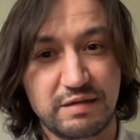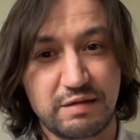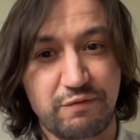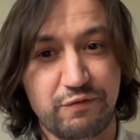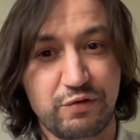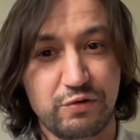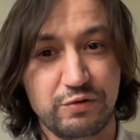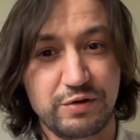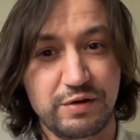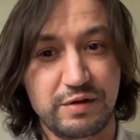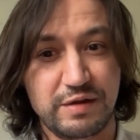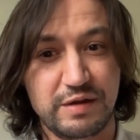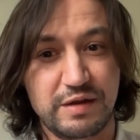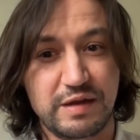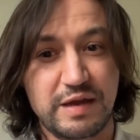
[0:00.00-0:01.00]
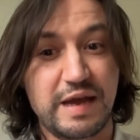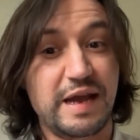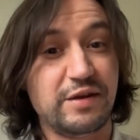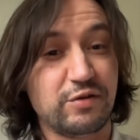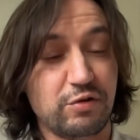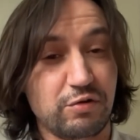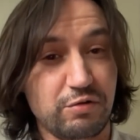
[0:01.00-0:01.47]
the phone,
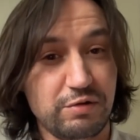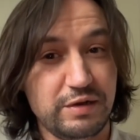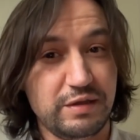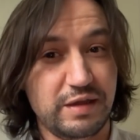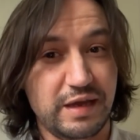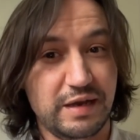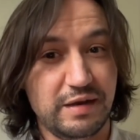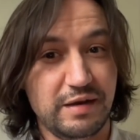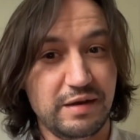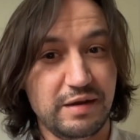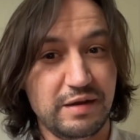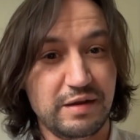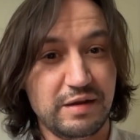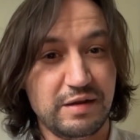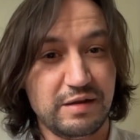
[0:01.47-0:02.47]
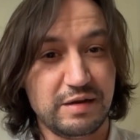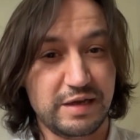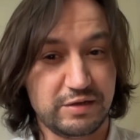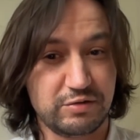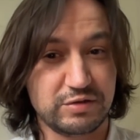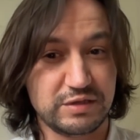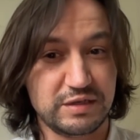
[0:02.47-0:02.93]
and only then, like
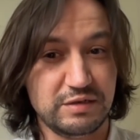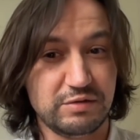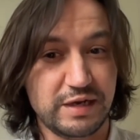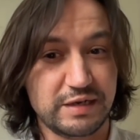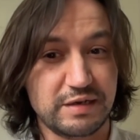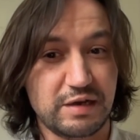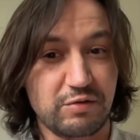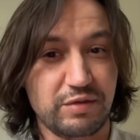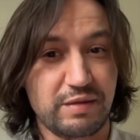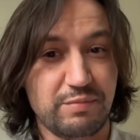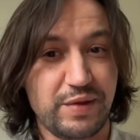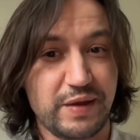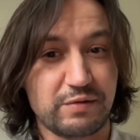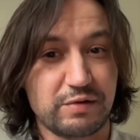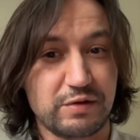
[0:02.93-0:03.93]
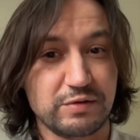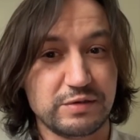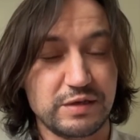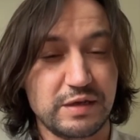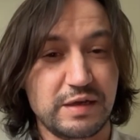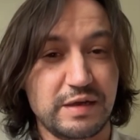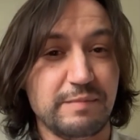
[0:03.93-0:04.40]
you see right now in the background,
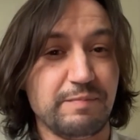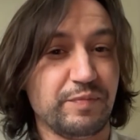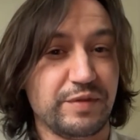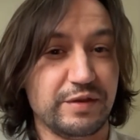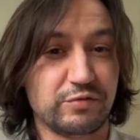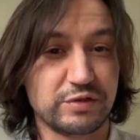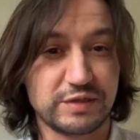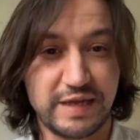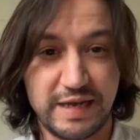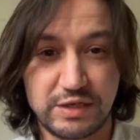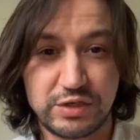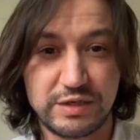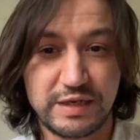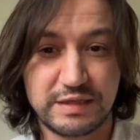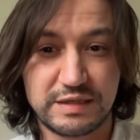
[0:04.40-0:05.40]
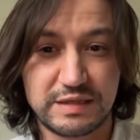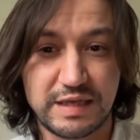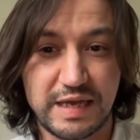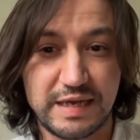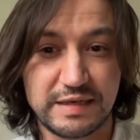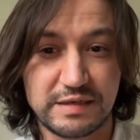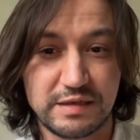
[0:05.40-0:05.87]
the transaction gets
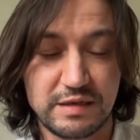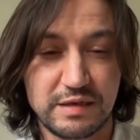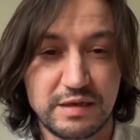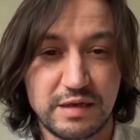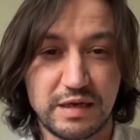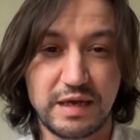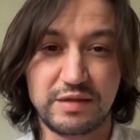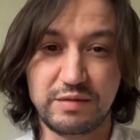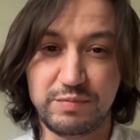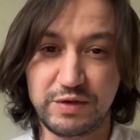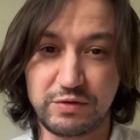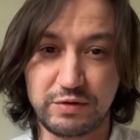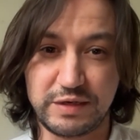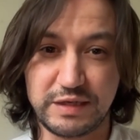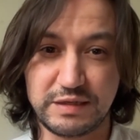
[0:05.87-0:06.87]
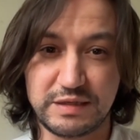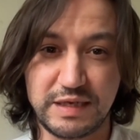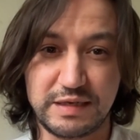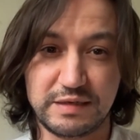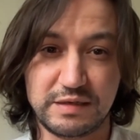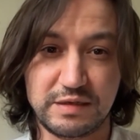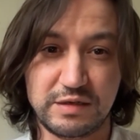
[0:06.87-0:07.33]
signed and the Bitcoin gets
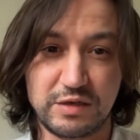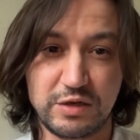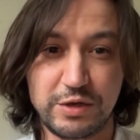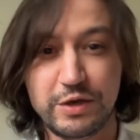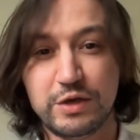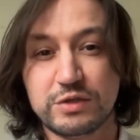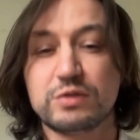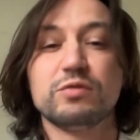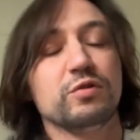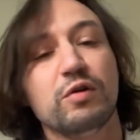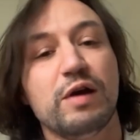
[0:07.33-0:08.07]
sent. So you